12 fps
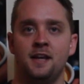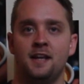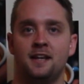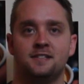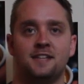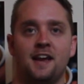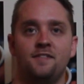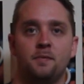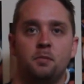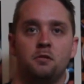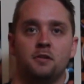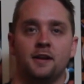And say if you're
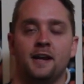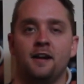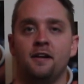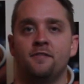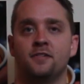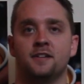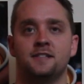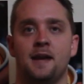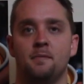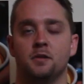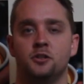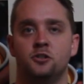pouring, for
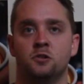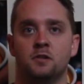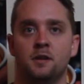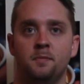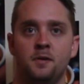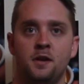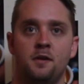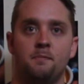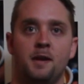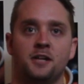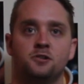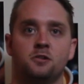example, a tulip,
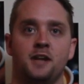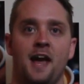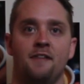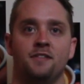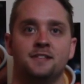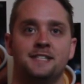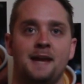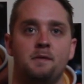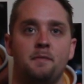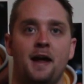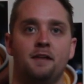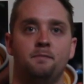make sure you have the same
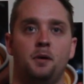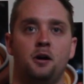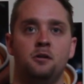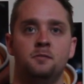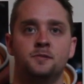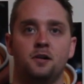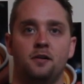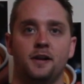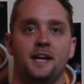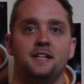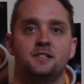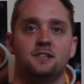amount of bulbs on each